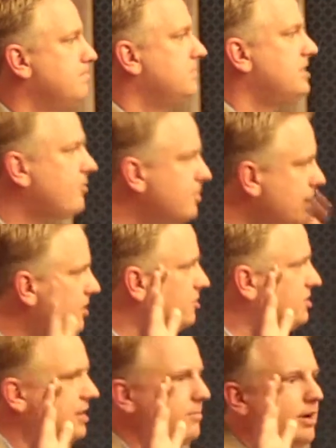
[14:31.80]
Does everybody
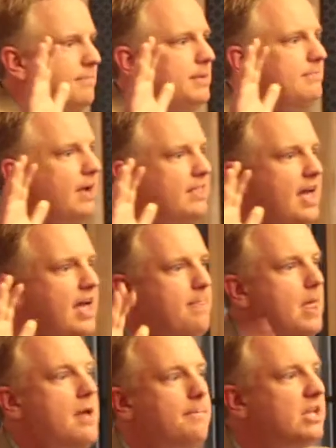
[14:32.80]
understand what I mean by
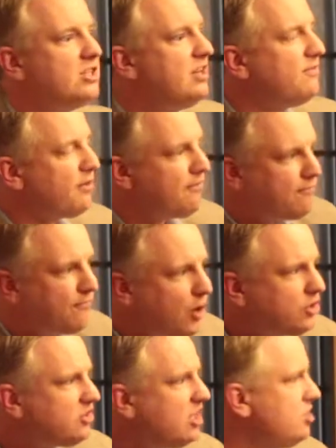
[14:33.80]
that? Because if the
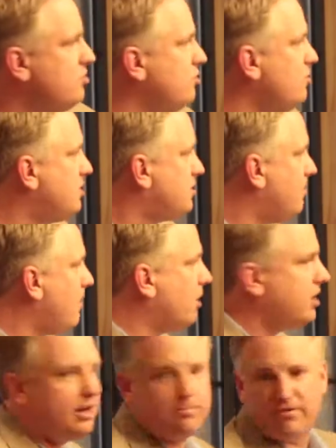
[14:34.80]
first thing you do as a
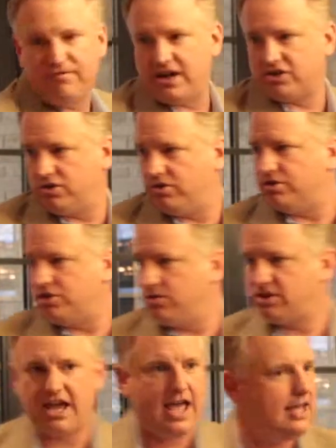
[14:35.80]
marketing professional is
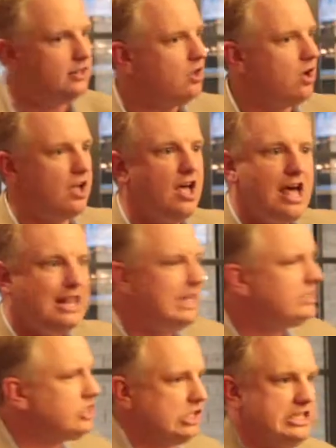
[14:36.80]
you say, hey, look,
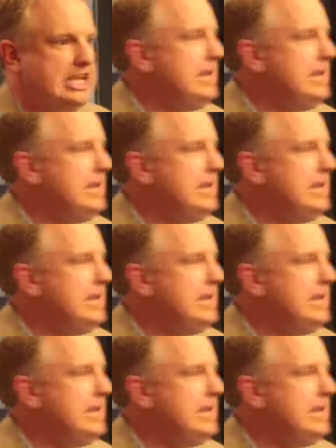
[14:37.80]
let's just